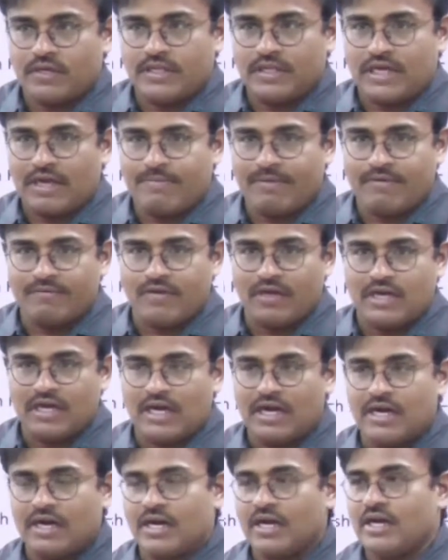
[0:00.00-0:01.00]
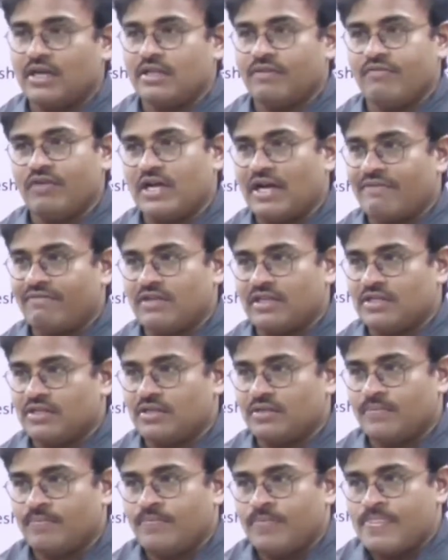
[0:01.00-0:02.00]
okay, in the coming week and the week after that.